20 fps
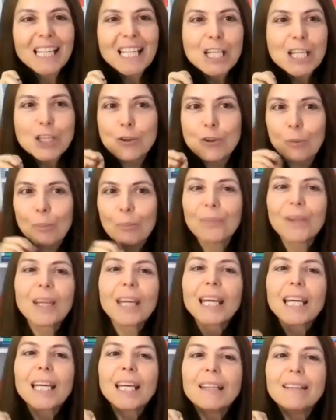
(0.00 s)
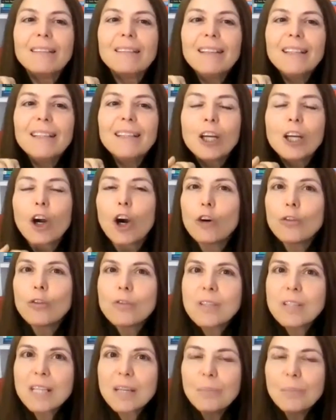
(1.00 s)
So the
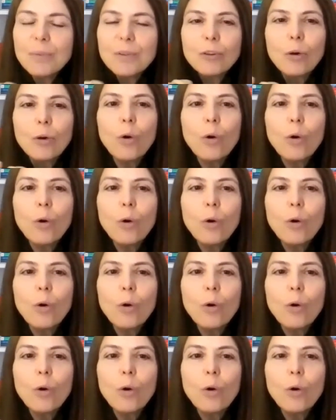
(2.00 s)
concept